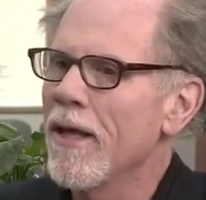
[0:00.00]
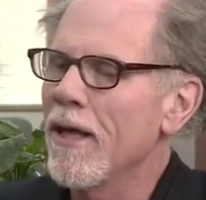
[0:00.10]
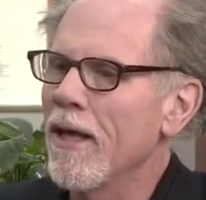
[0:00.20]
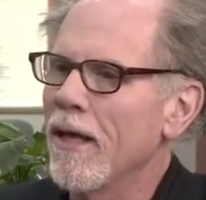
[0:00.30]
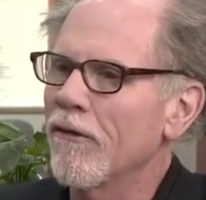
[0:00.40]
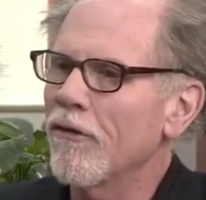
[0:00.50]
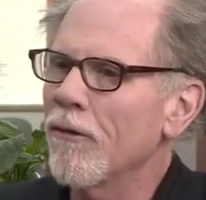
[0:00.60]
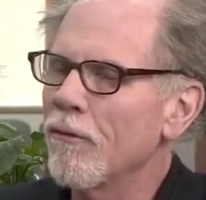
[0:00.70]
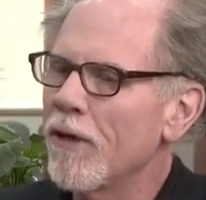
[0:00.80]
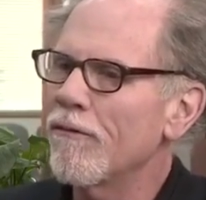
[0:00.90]
And
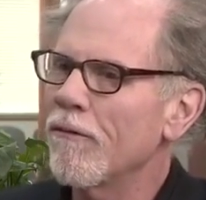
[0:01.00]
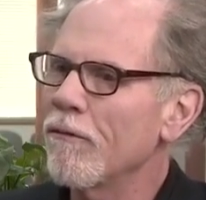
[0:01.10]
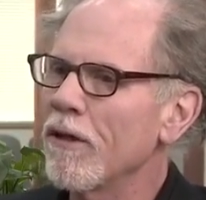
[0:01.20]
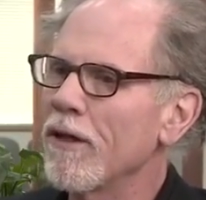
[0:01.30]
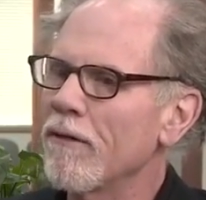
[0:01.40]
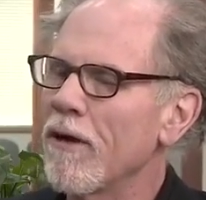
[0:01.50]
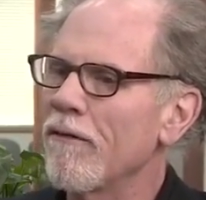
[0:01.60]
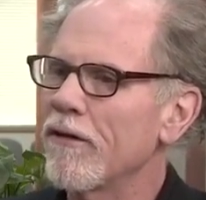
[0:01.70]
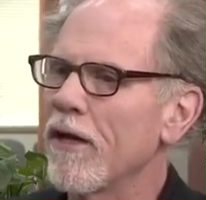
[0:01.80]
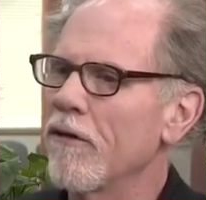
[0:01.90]
so we've really
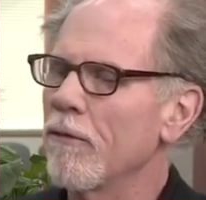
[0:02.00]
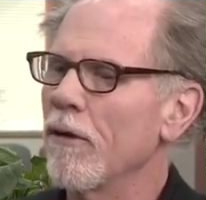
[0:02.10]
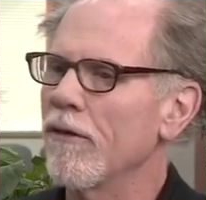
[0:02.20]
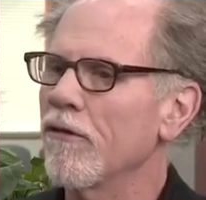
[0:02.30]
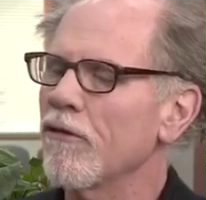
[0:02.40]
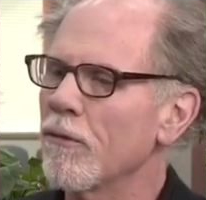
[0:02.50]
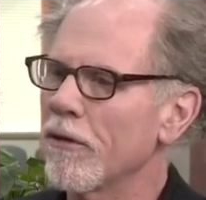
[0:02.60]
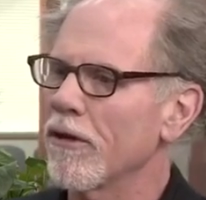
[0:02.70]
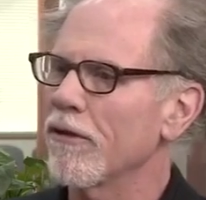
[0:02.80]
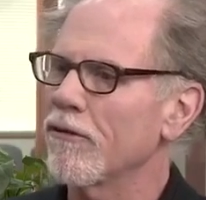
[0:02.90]
gravitated to a point, this is where
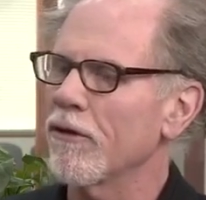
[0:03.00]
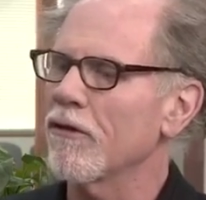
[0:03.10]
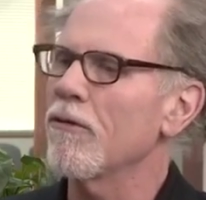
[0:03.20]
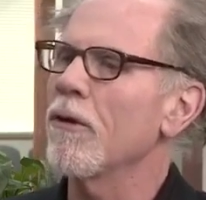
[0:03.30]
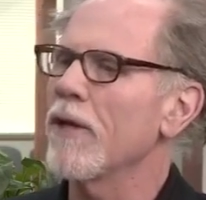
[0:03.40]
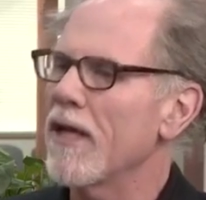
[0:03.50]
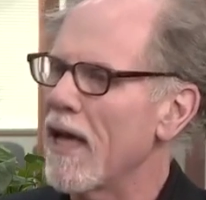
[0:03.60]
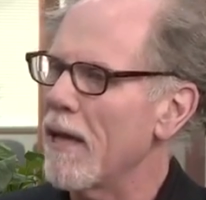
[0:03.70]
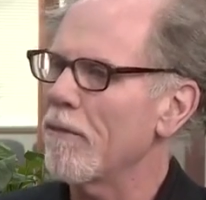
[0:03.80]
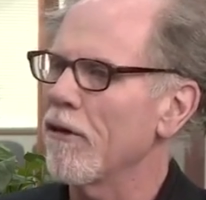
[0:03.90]
the sort of crony
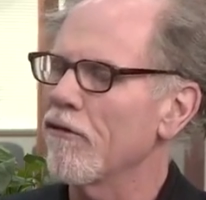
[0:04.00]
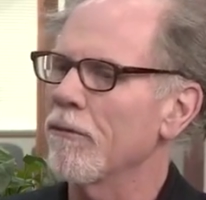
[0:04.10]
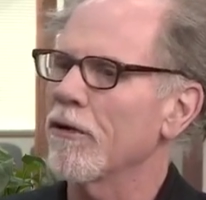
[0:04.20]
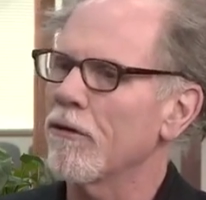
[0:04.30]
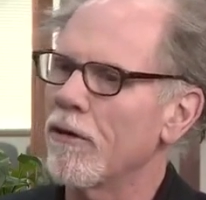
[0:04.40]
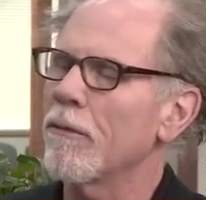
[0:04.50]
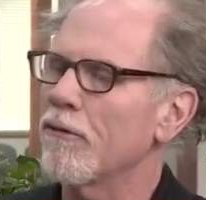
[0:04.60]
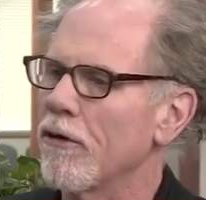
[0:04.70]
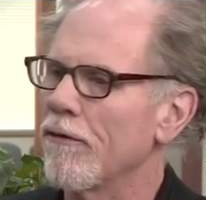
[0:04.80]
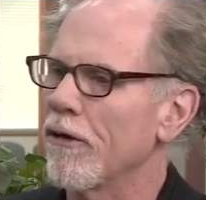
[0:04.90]
capitalism, the
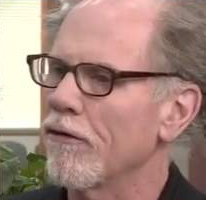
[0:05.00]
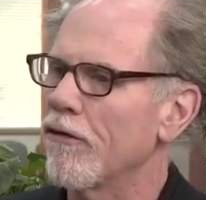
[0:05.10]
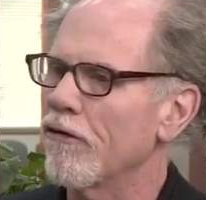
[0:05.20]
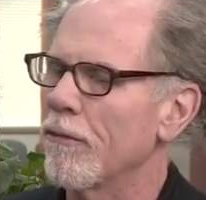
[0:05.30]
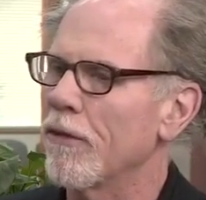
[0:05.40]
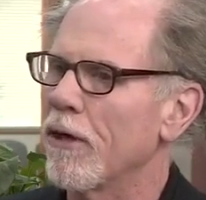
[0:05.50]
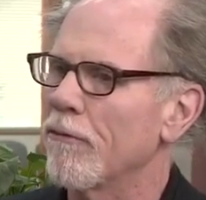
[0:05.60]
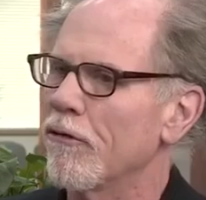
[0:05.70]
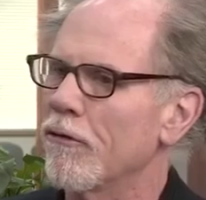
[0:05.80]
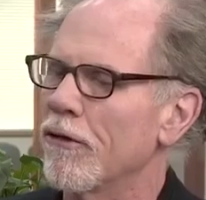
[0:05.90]
corruption of our system
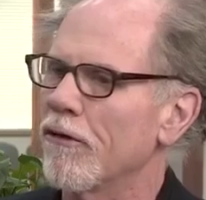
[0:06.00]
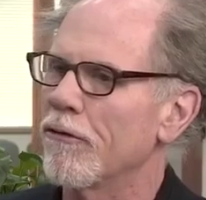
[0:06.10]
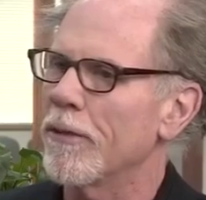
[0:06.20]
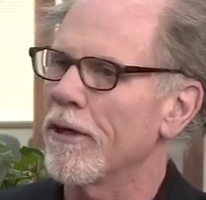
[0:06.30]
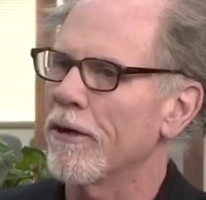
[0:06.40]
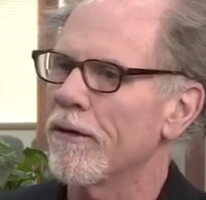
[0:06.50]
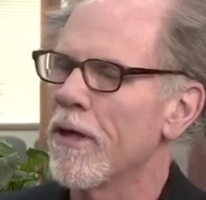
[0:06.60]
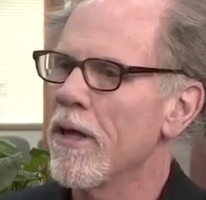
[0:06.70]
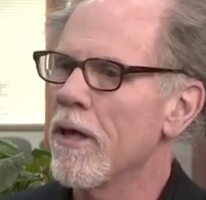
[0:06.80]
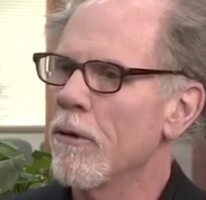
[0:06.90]
becomes so transparent,
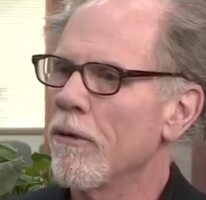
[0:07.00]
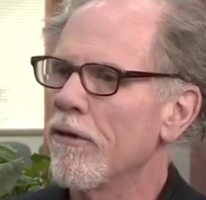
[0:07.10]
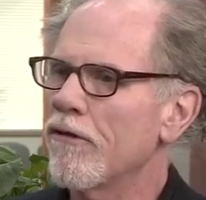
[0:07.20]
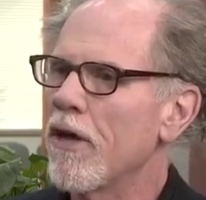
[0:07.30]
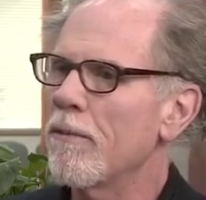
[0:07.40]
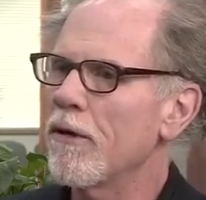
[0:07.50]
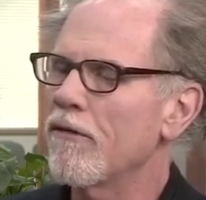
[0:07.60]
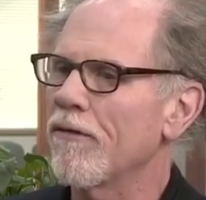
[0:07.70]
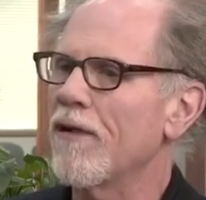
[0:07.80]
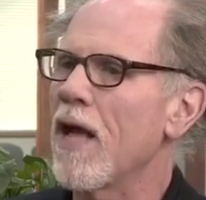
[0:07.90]
where these companies
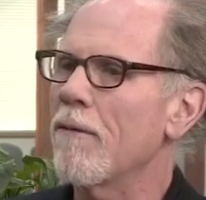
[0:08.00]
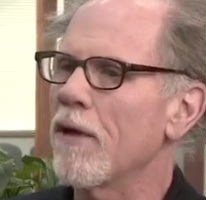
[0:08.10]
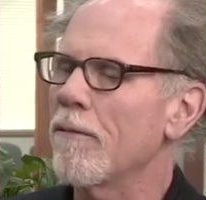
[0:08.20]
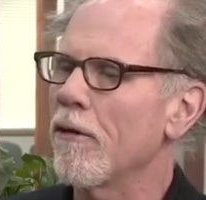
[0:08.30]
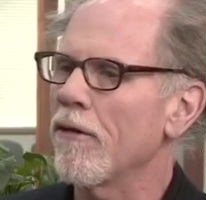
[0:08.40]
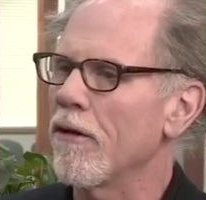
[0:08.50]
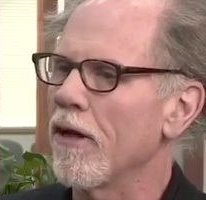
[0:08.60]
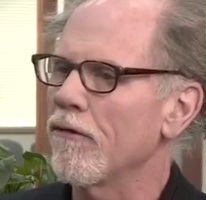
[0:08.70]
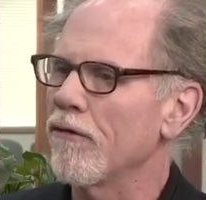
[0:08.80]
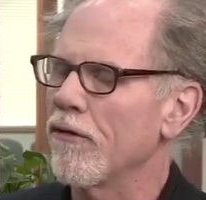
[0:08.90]
have gobbled up all the
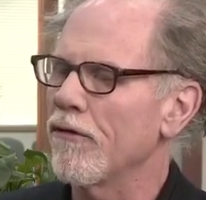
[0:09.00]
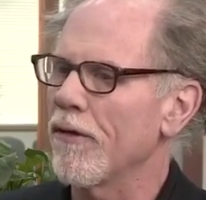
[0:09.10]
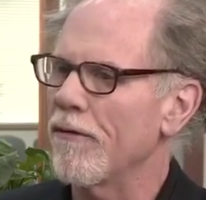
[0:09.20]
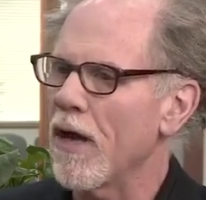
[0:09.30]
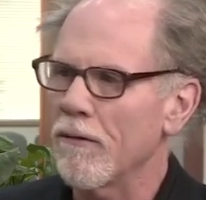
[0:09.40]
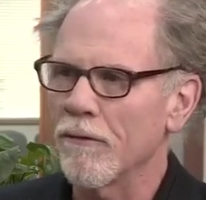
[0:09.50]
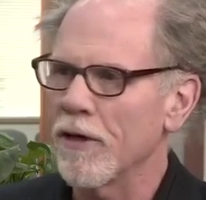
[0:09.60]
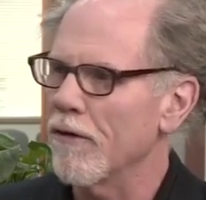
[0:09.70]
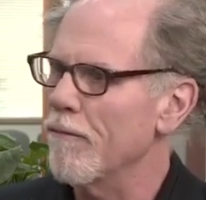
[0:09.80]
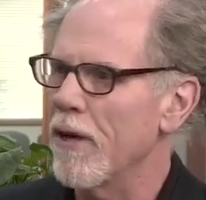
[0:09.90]
licenses, they've gotten
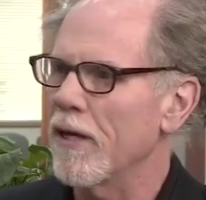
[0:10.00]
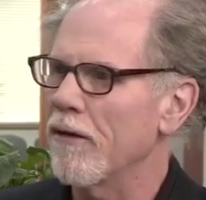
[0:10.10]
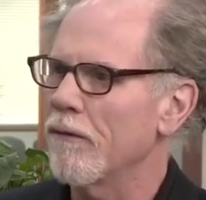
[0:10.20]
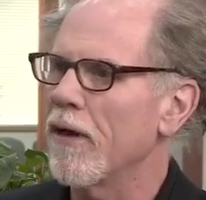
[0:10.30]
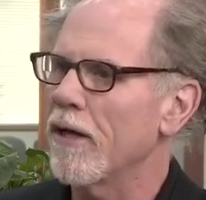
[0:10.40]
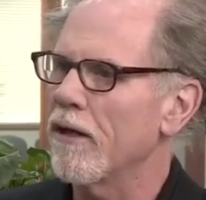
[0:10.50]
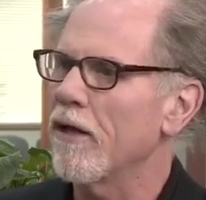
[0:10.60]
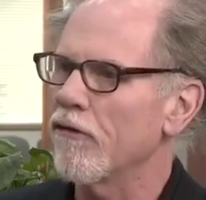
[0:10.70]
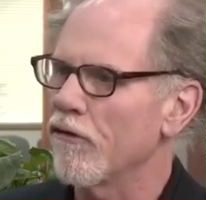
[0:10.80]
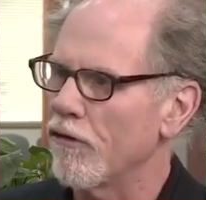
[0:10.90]
rid of many of the
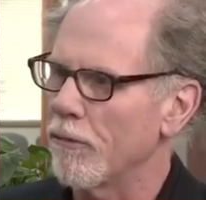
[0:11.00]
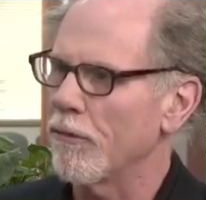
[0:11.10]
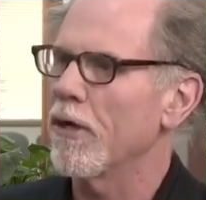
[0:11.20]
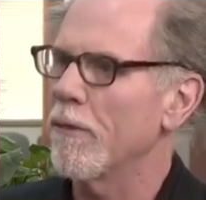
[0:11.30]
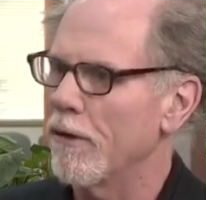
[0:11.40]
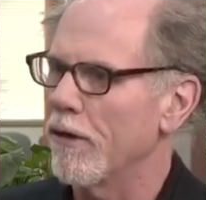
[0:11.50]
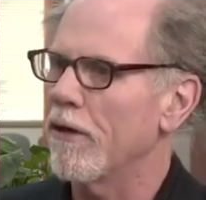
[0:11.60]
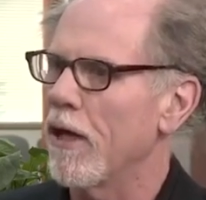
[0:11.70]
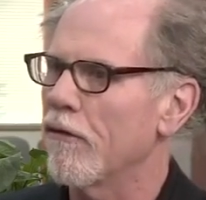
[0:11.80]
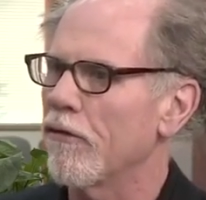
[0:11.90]
regulations that prohibited
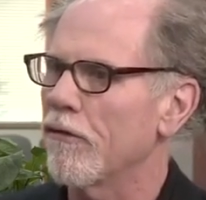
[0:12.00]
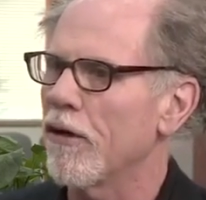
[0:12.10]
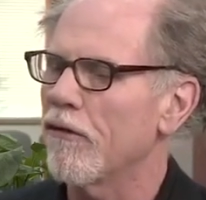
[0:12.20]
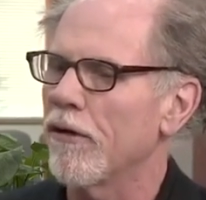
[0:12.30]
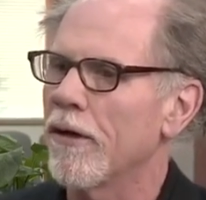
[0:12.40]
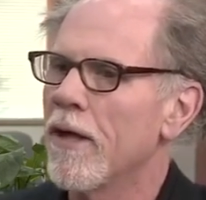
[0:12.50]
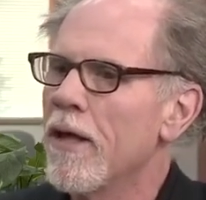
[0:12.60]
concentration.